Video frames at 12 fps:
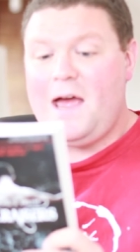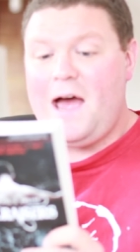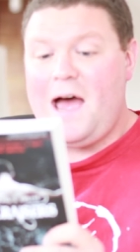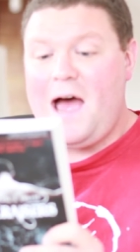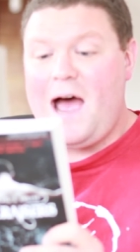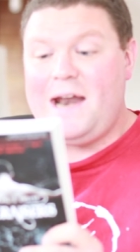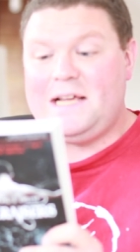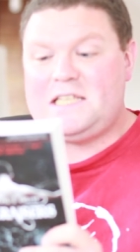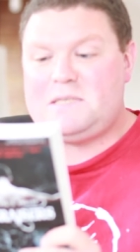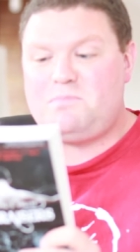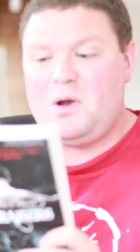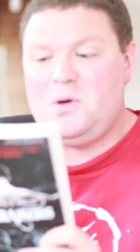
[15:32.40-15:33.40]
An
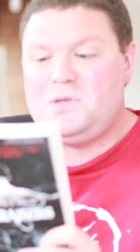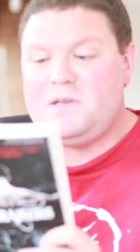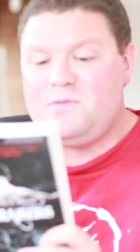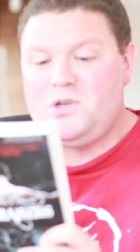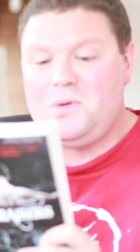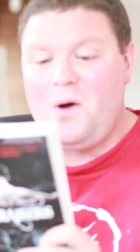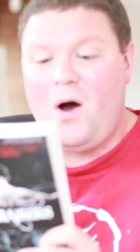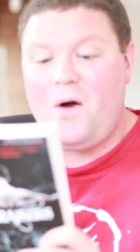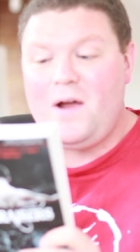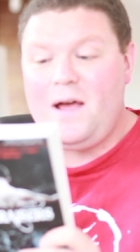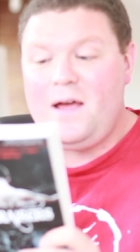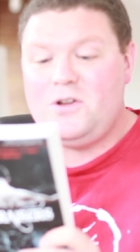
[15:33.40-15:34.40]
explosive new
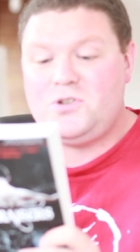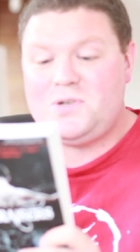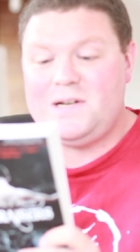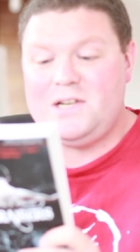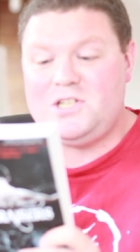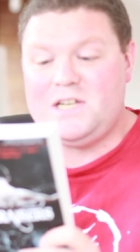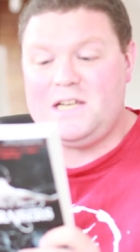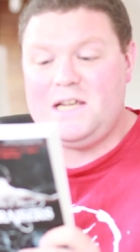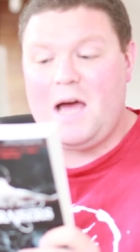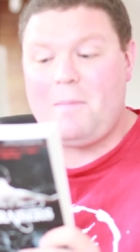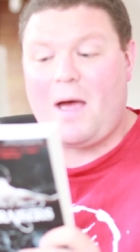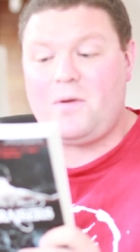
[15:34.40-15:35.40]
horror trilogy
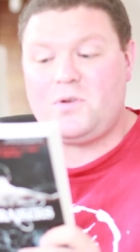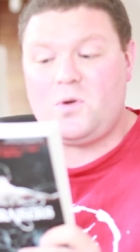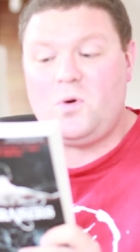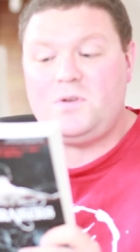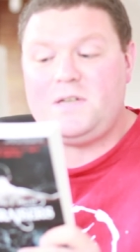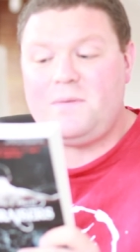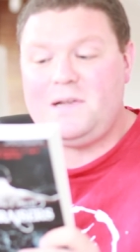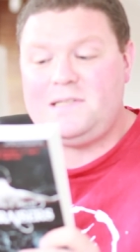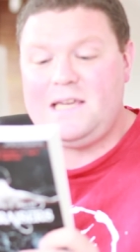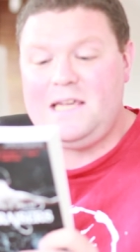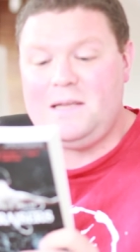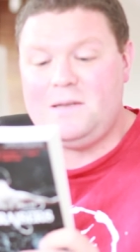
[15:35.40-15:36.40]
about an ordinary
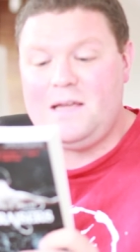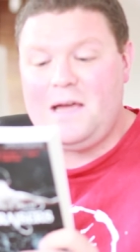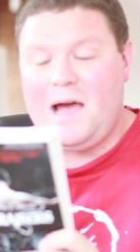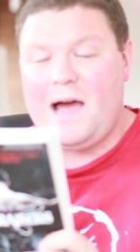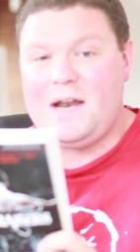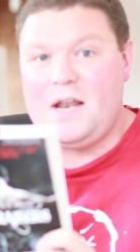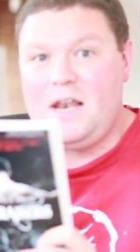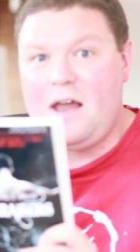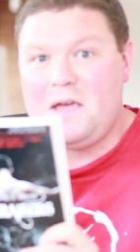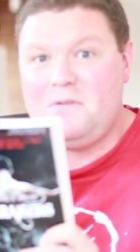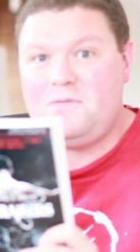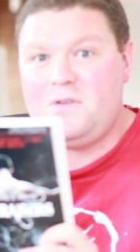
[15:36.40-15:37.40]
teen and a
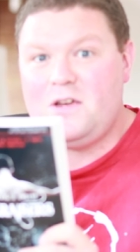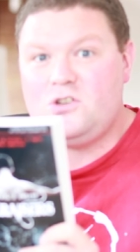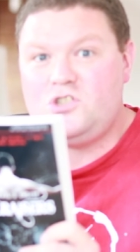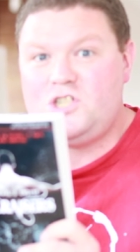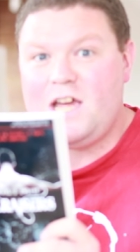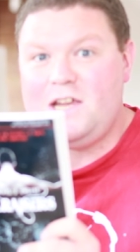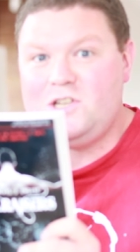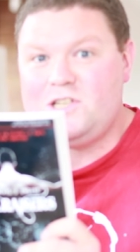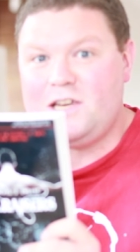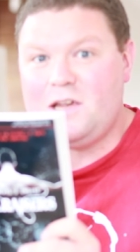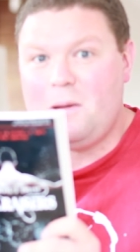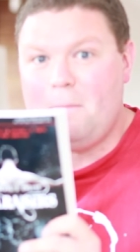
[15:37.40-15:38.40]

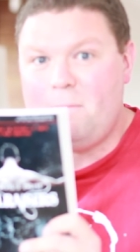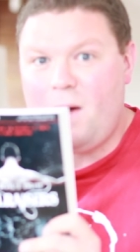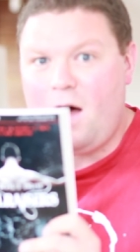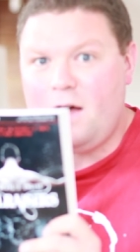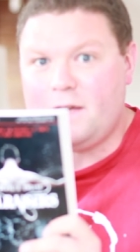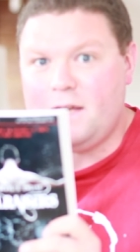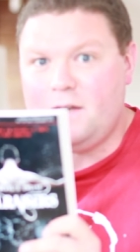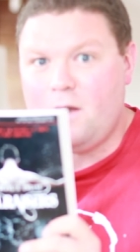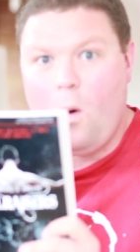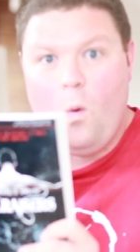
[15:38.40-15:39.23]
life-changing bargain.